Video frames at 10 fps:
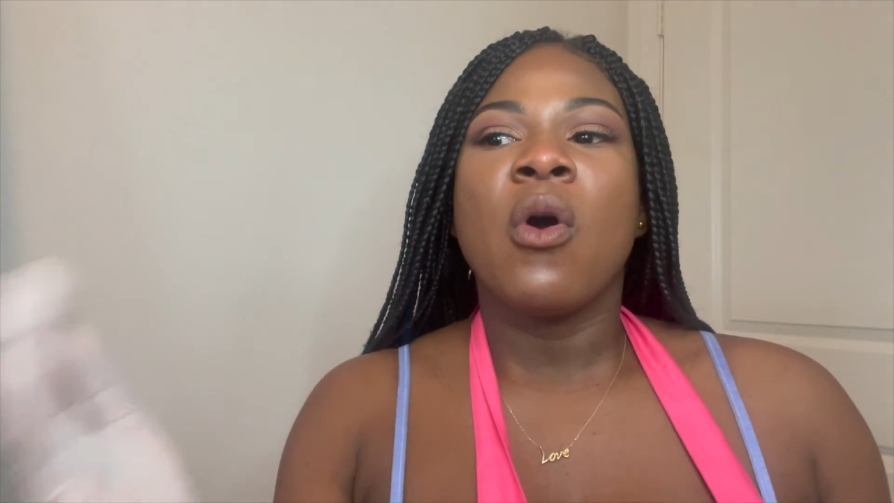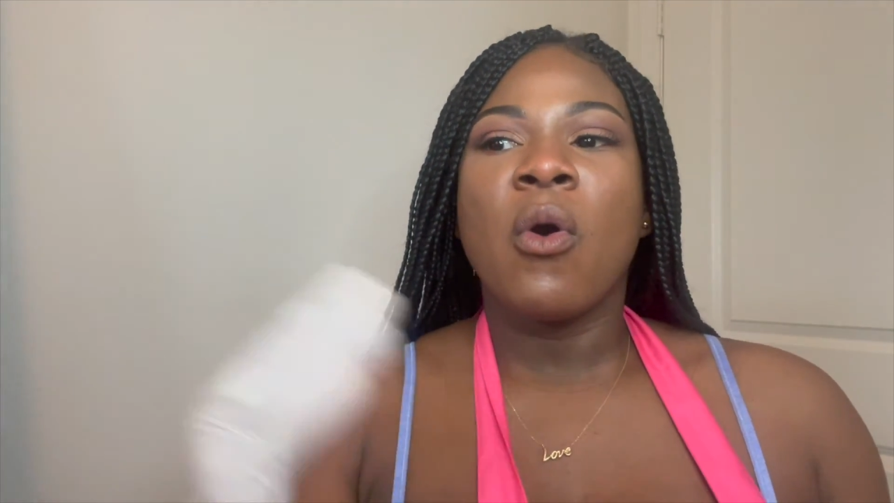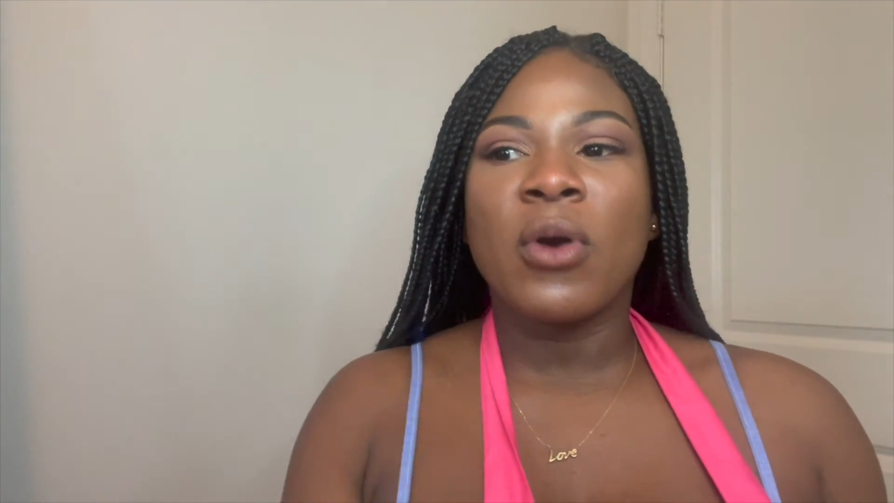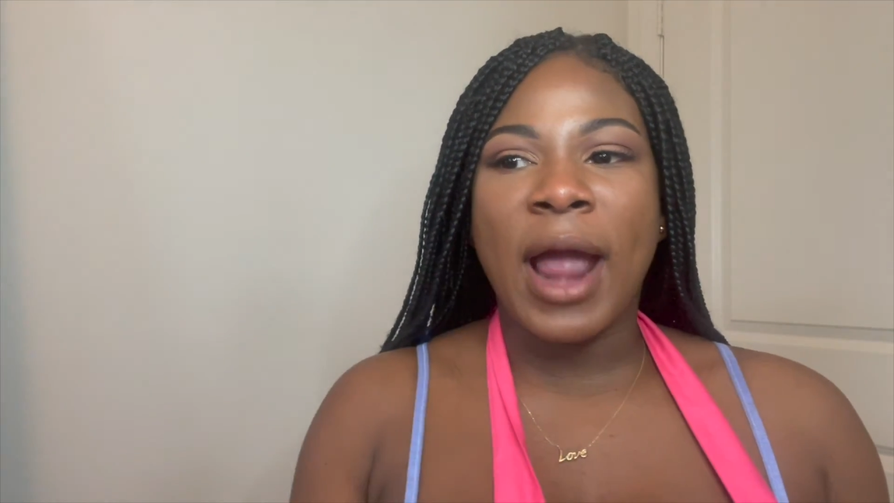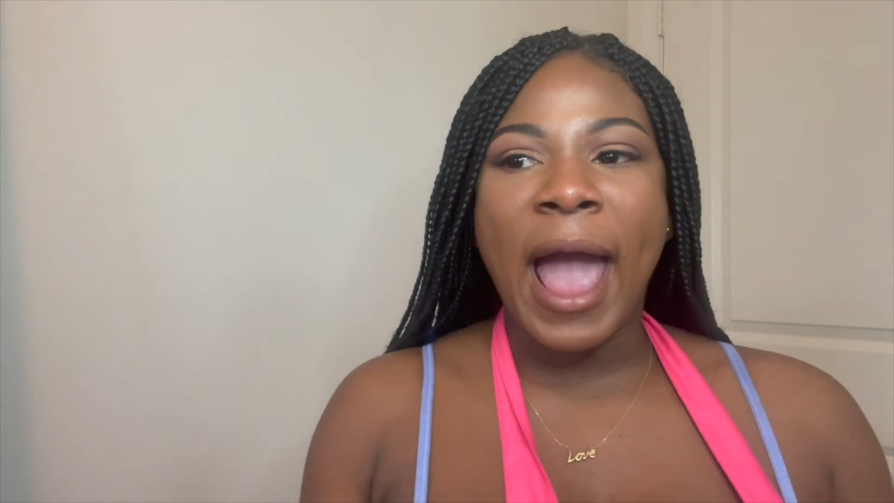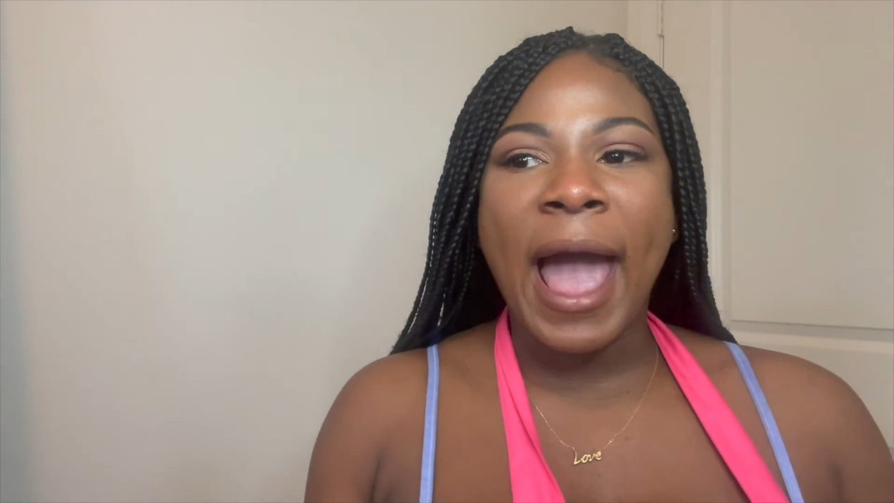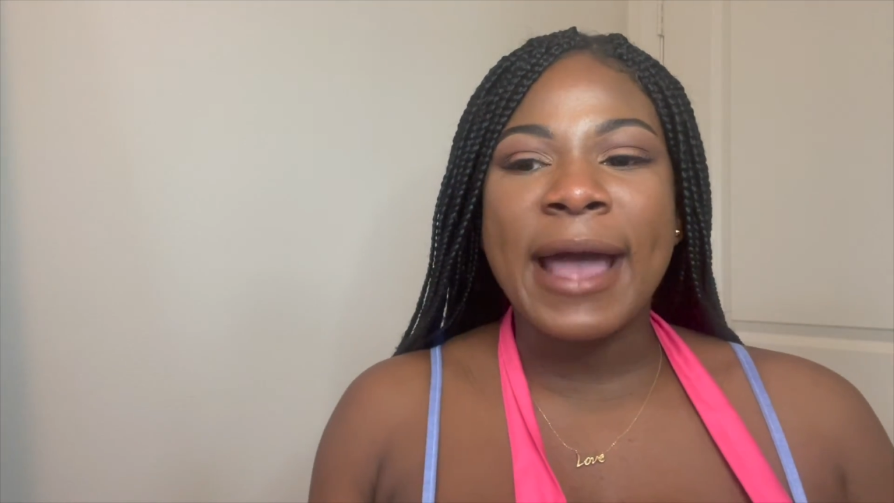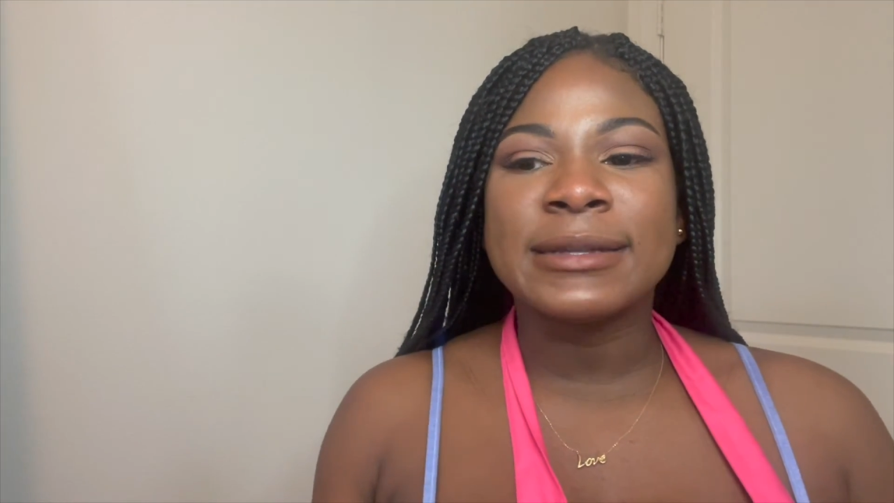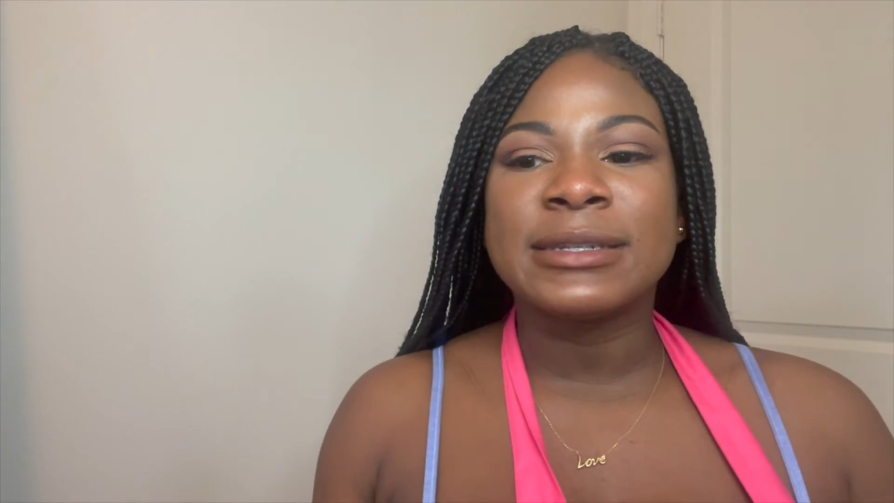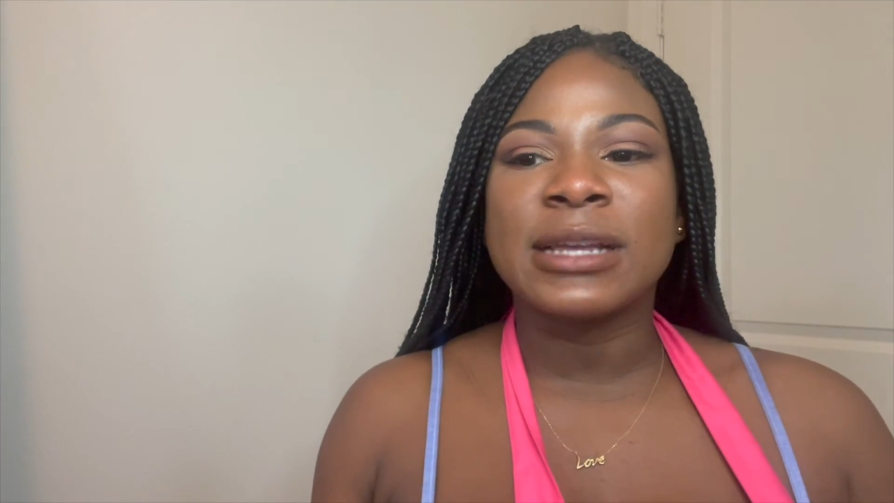or
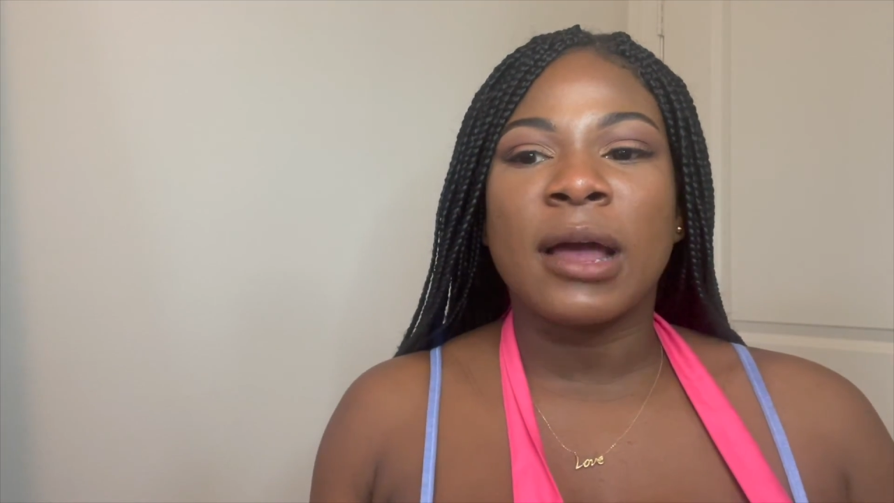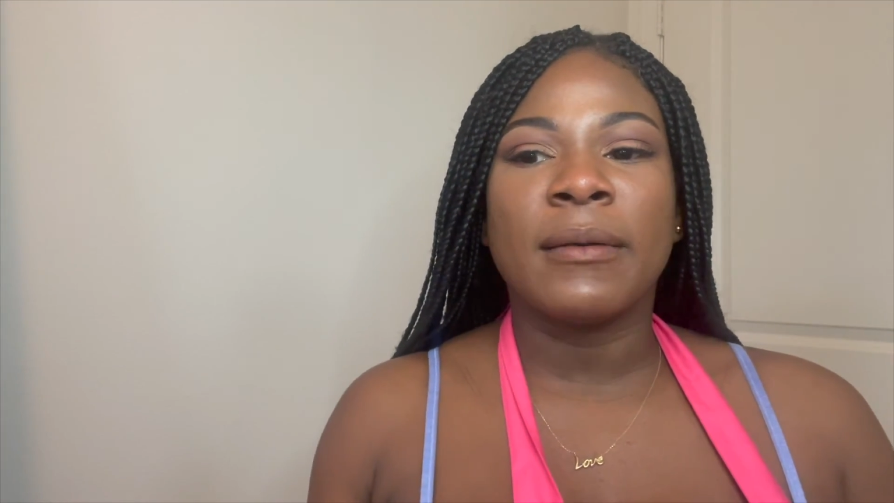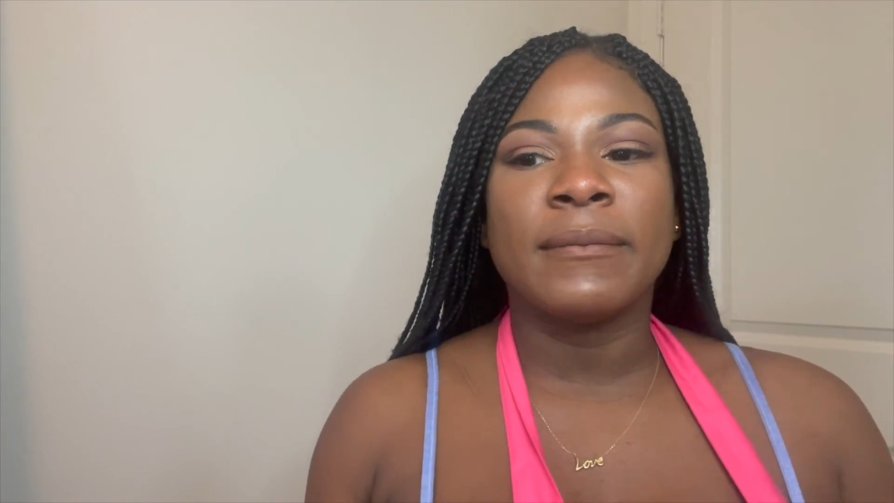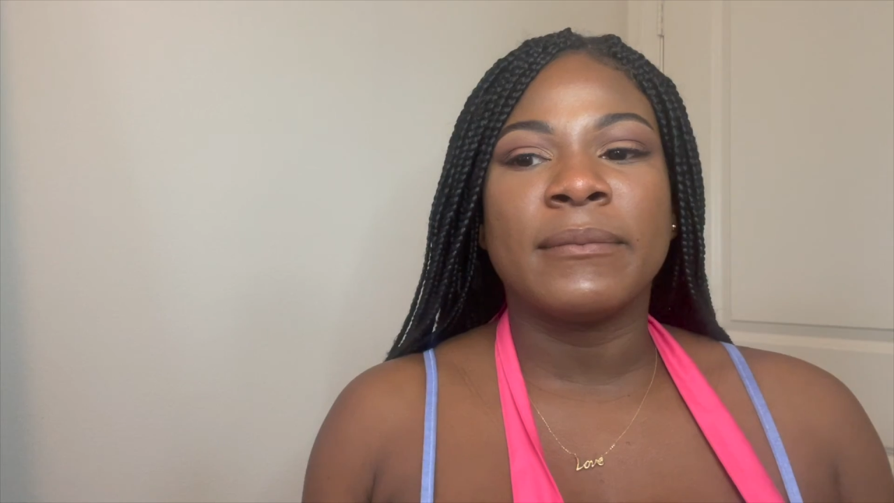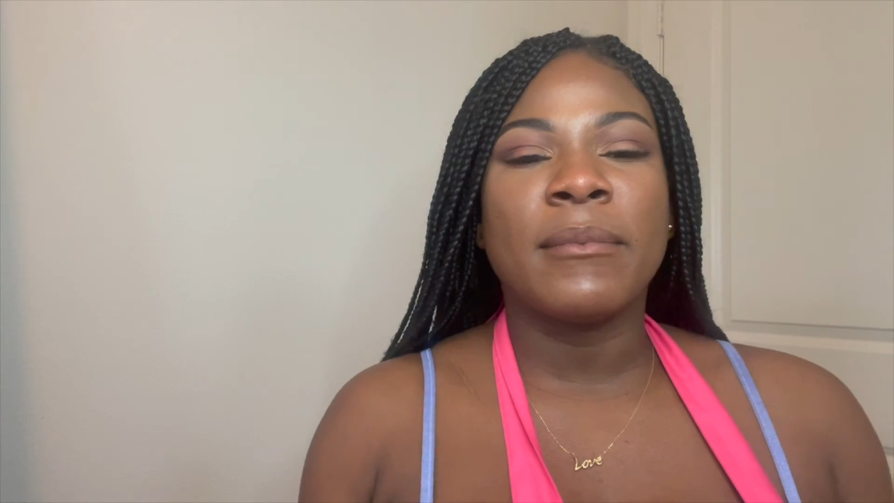add some